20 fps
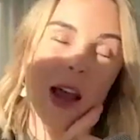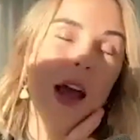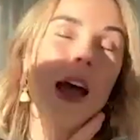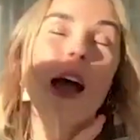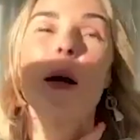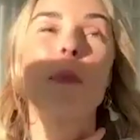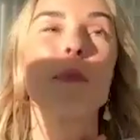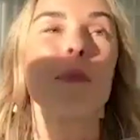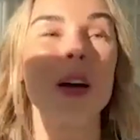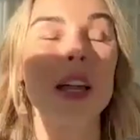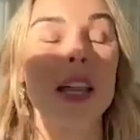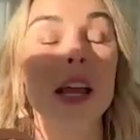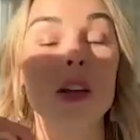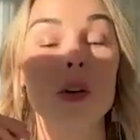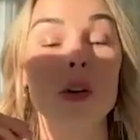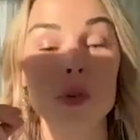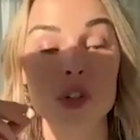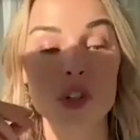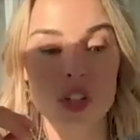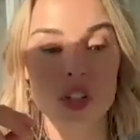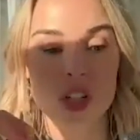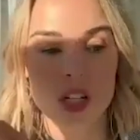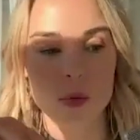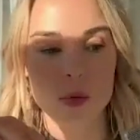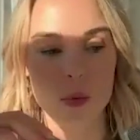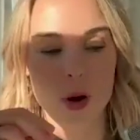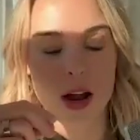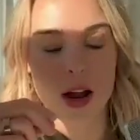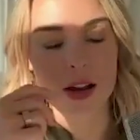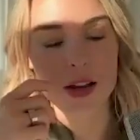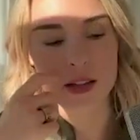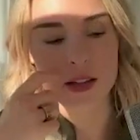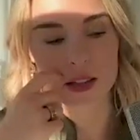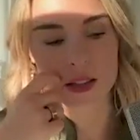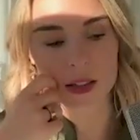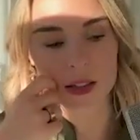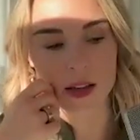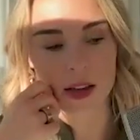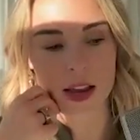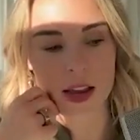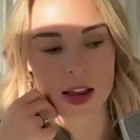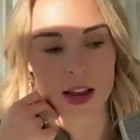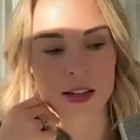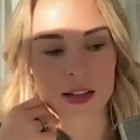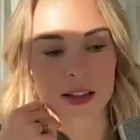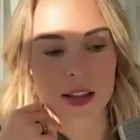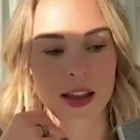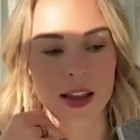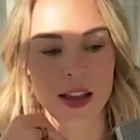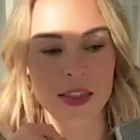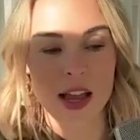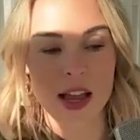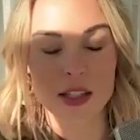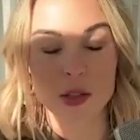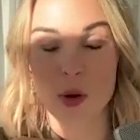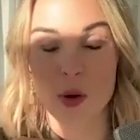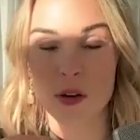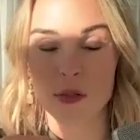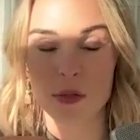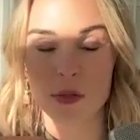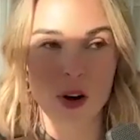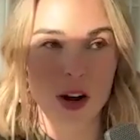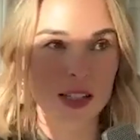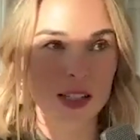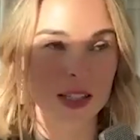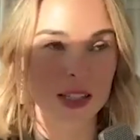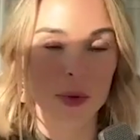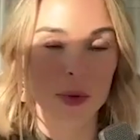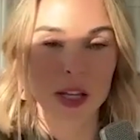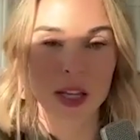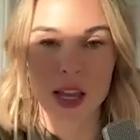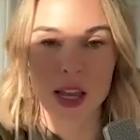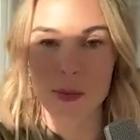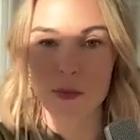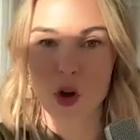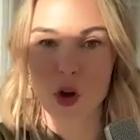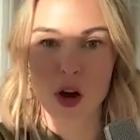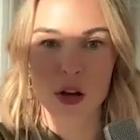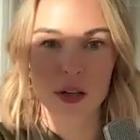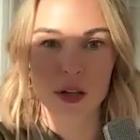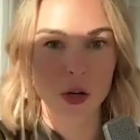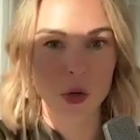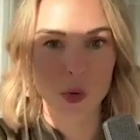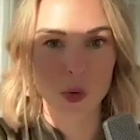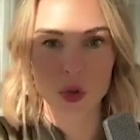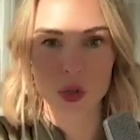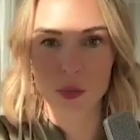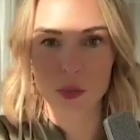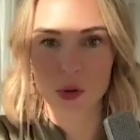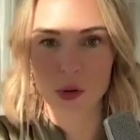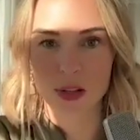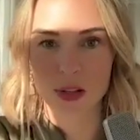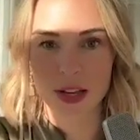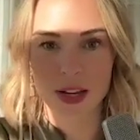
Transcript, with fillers: Um, but I know she was, and and that's why for us it became non-negotiable.